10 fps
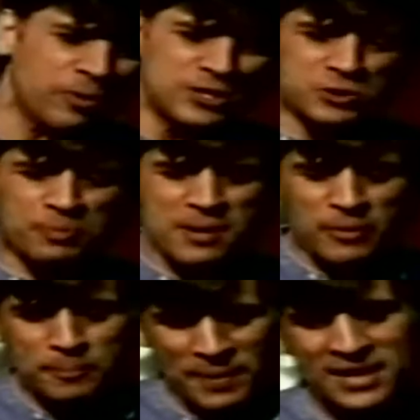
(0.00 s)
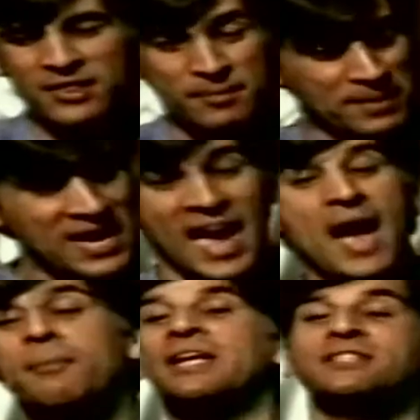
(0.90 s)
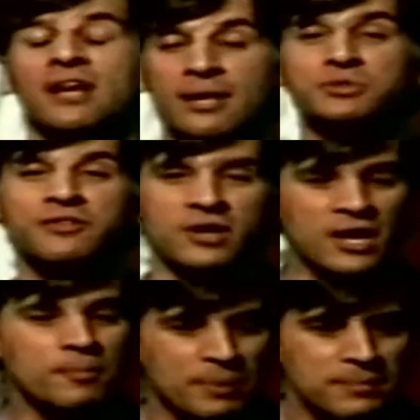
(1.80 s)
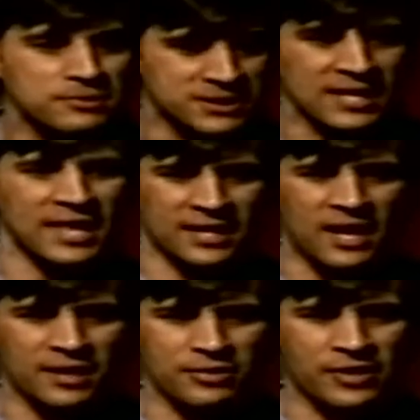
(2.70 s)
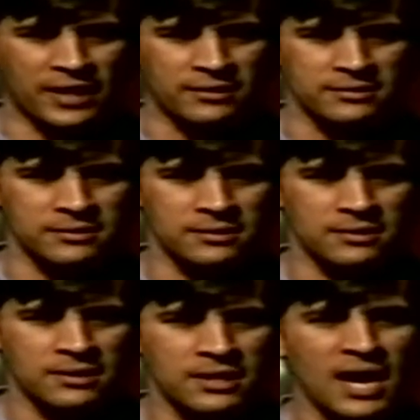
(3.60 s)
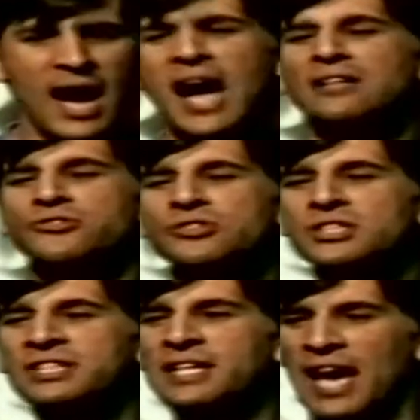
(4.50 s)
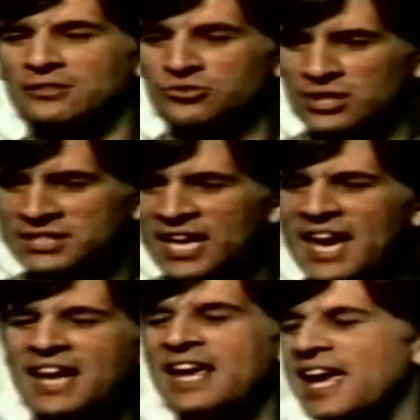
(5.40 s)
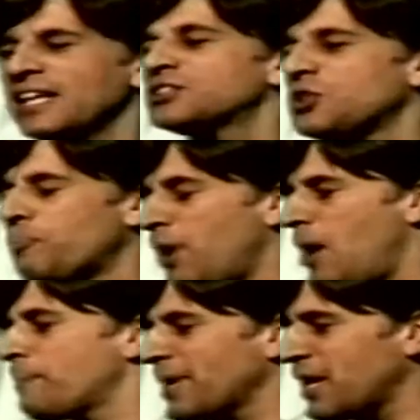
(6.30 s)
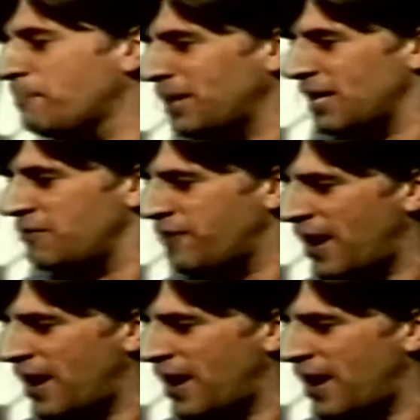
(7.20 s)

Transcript: wants people better than me. How many times have you heard people say that kind of thing? Hundreds and hundreds. It is the popular belief